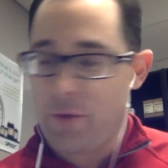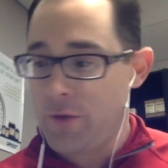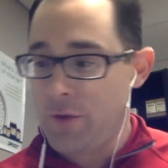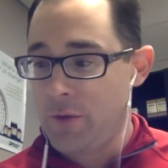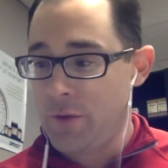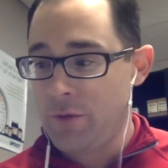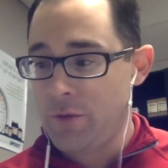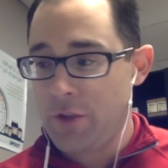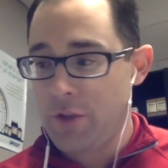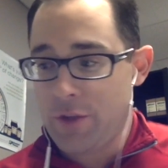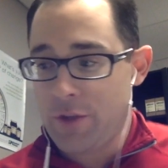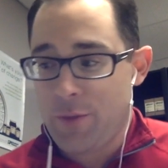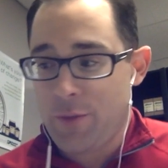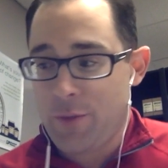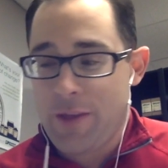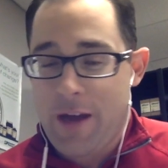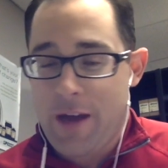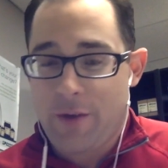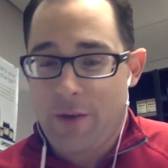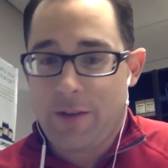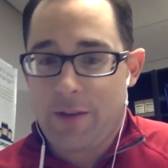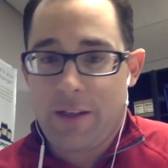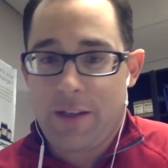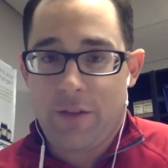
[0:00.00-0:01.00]
So just
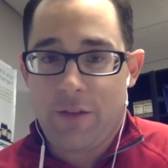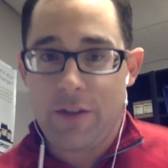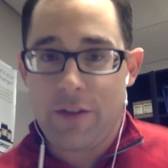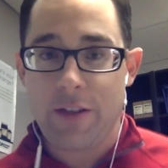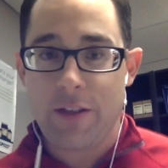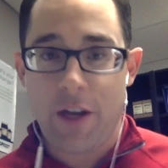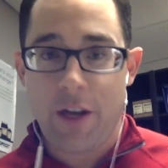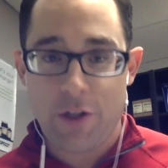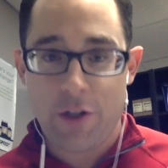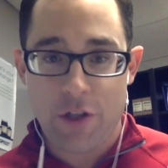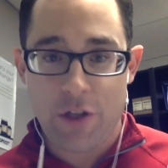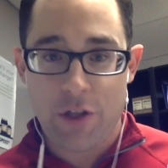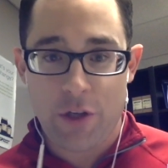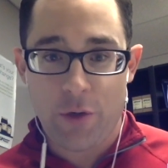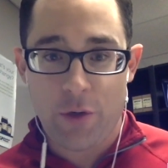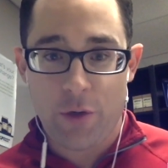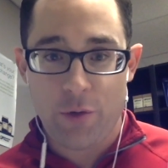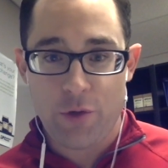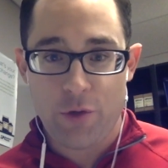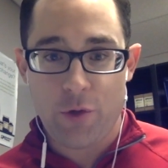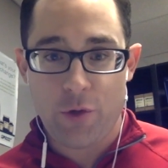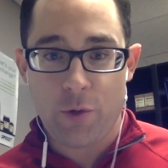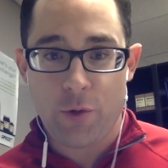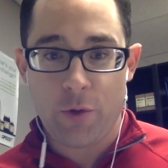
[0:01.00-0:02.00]
without even touching
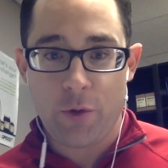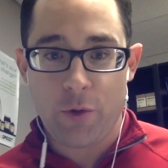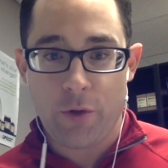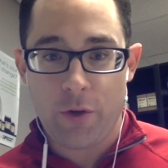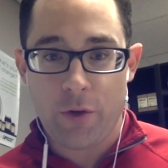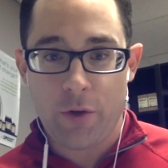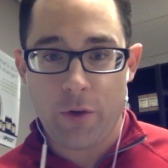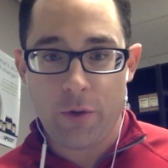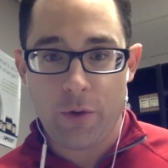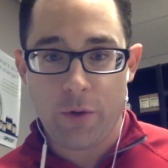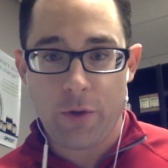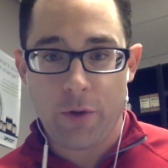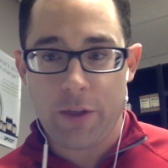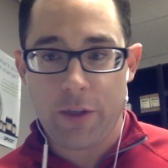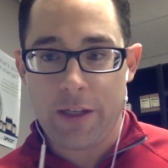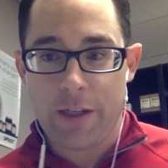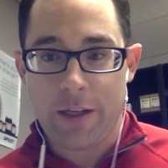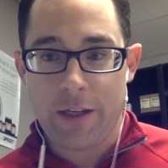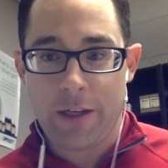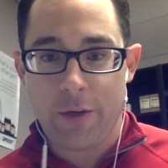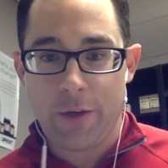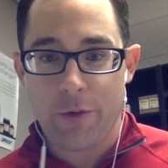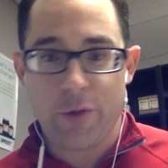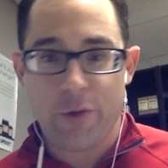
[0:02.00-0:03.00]
her shoulder or
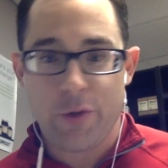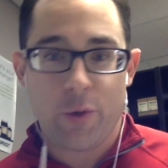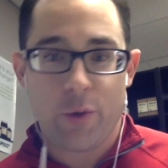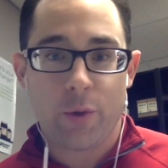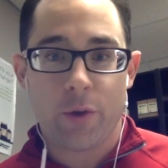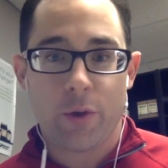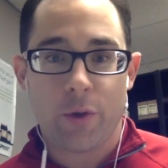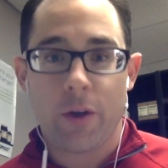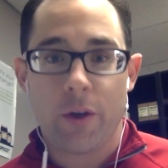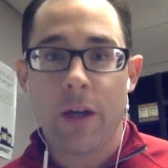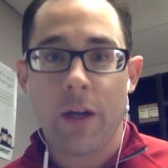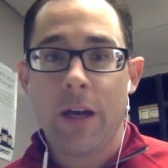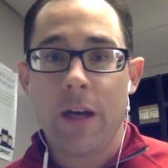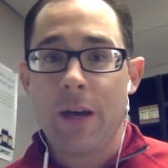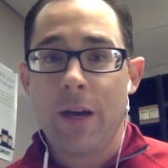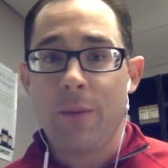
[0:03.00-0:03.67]
looking at her shoulder,